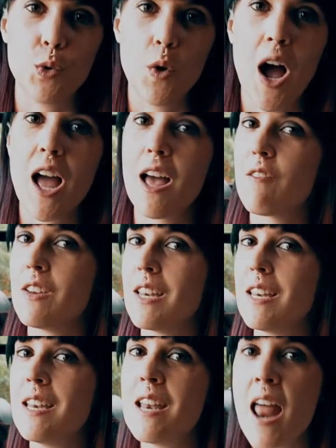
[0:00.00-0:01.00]
I have
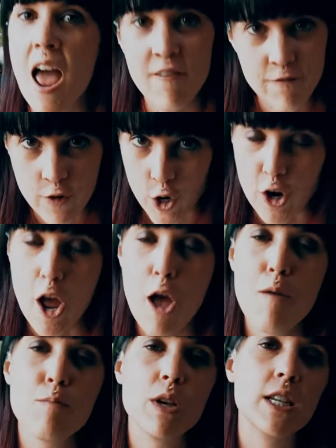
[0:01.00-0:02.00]
never
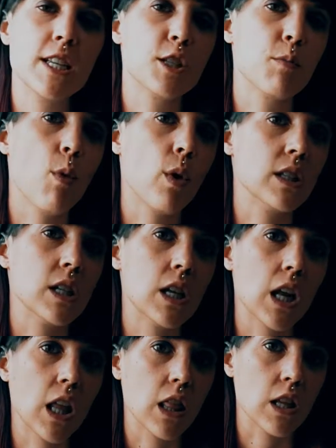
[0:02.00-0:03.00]
been disappointed
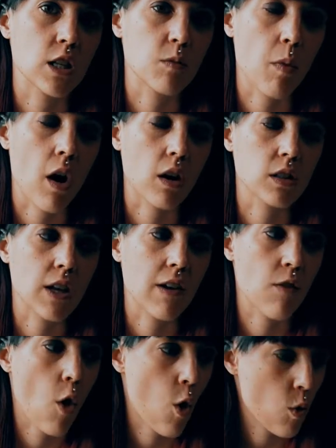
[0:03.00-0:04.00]
in this box.
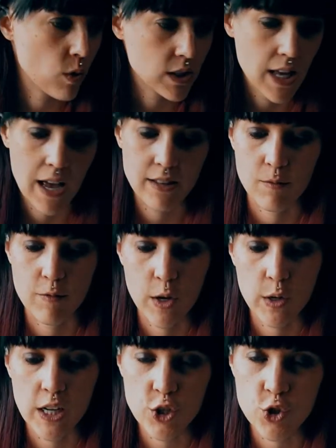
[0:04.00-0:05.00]
They've always had some
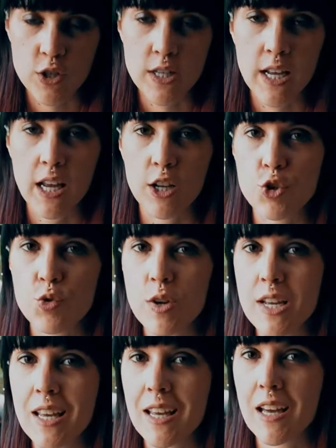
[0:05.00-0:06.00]
very interesting and
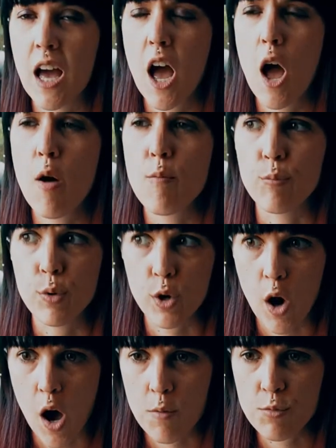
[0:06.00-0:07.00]
intriguing book
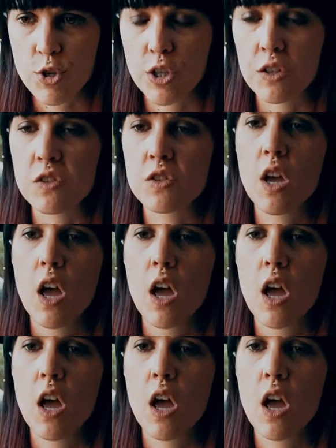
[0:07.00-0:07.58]
options.